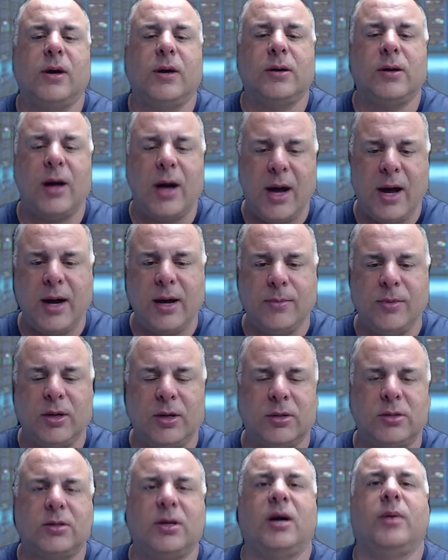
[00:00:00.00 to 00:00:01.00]
I am the
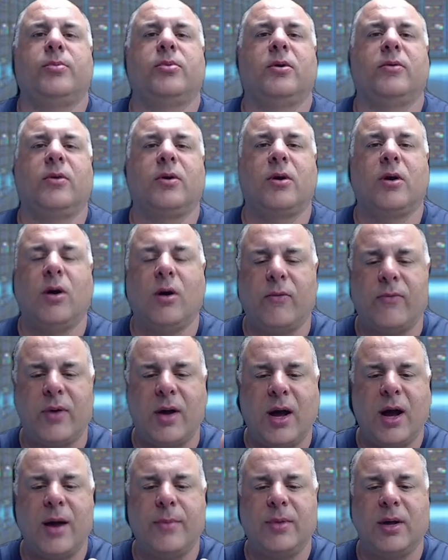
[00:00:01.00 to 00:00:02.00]
Gestapo of the Gulf.
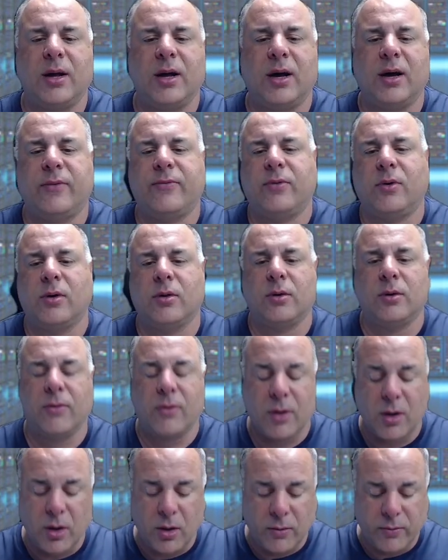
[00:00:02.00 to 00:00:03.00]
I'm the Godfather of the
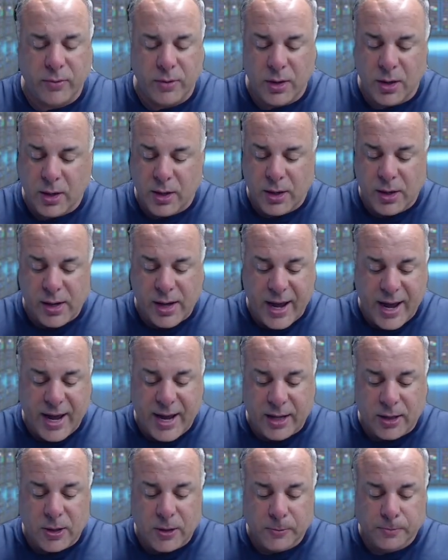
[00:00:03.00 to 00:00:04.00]
Gulf.
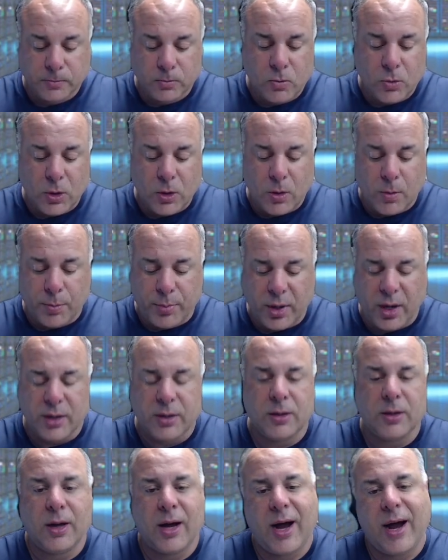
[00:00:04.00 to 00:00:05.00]

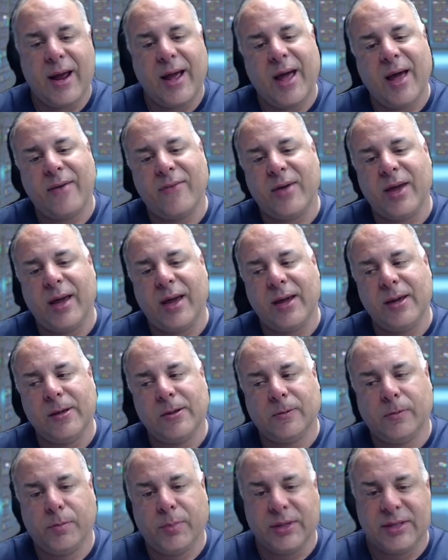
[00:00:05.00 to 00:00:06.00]
But I have a
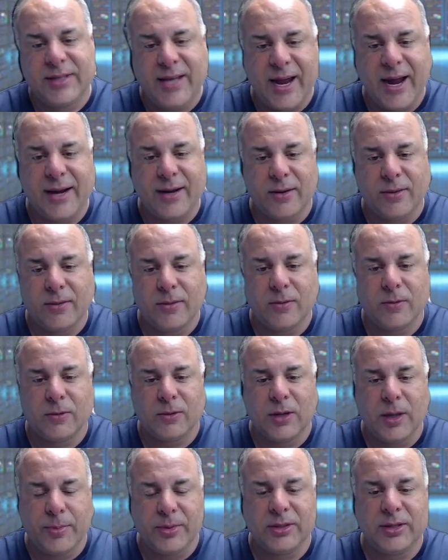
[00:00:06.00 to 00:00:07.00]
potato
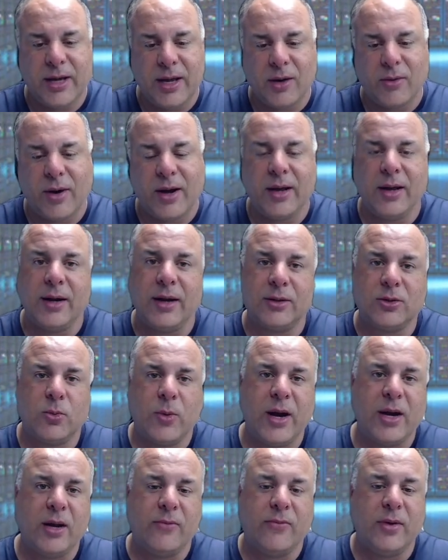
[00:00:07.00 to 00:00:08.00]
right here that's
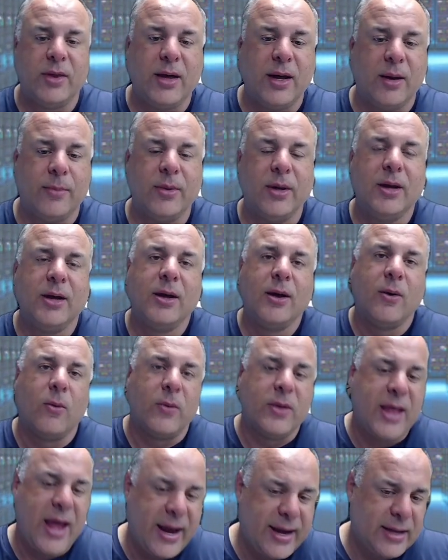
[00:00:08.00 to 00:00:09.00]
waiting for them.
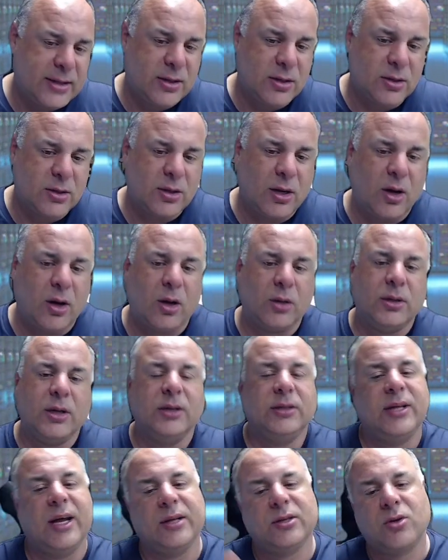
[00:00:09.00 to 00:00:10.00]
When that gets installed,
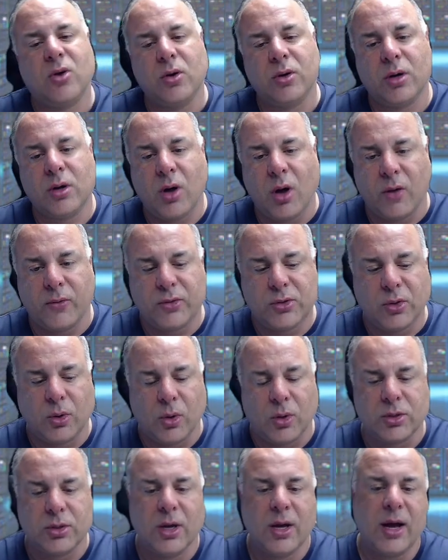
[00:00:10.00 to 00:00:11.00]
that's going to Gulf
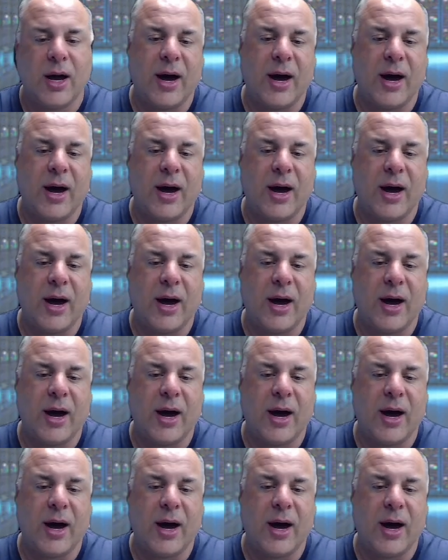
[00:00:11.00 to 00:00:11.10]
Shores.